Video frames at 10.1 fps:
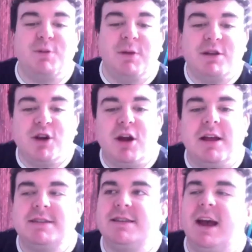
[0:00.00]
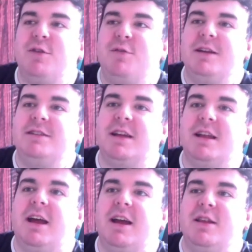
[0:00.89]
you enjoy that side of things then,
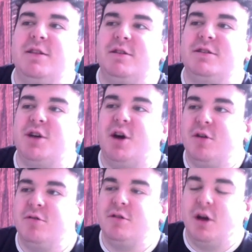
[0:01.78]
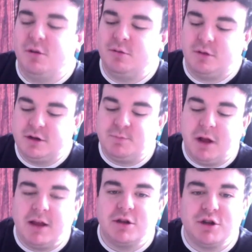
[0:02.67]
like the tour, not just
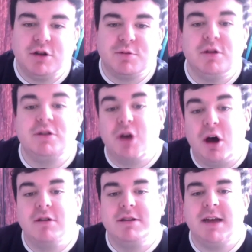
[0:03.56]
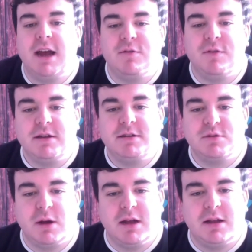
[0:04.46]
playing the shows, but the touring side of things as
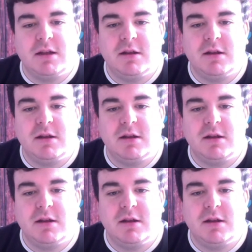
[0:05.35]
well?